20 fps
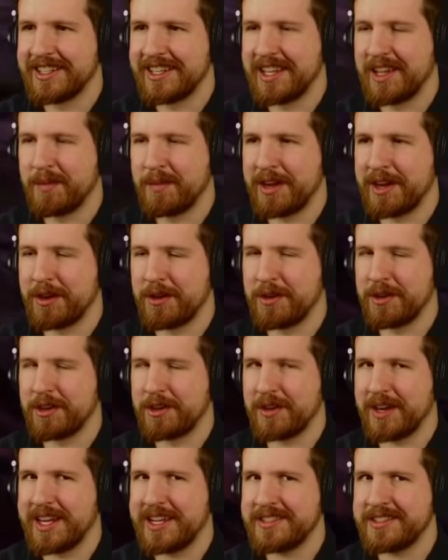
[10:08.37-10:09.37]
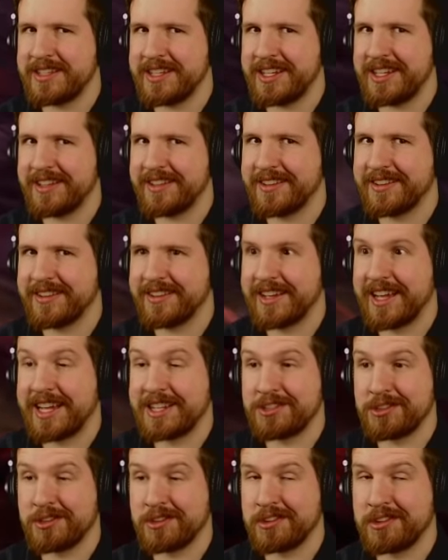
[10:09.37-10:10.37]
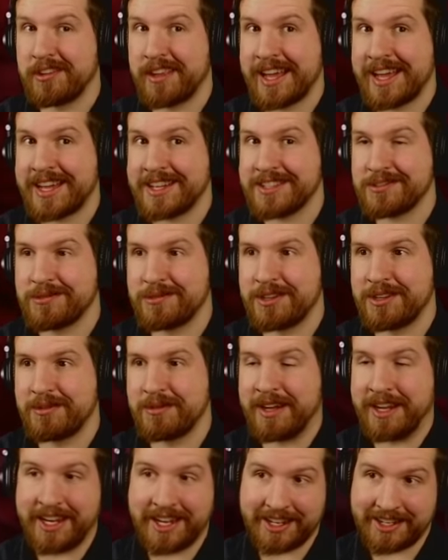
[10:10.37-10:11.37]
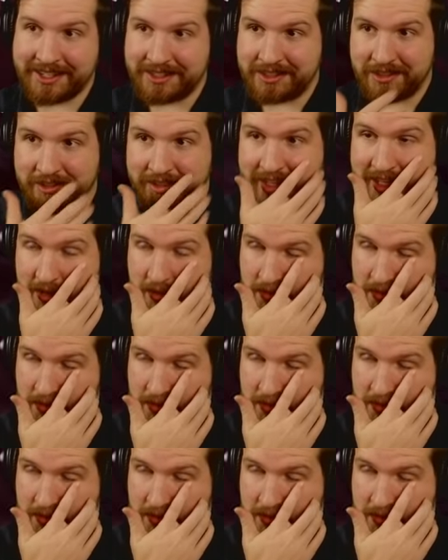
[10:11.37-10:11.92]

Am I going crazy? I turned the last one. Why can't I turn that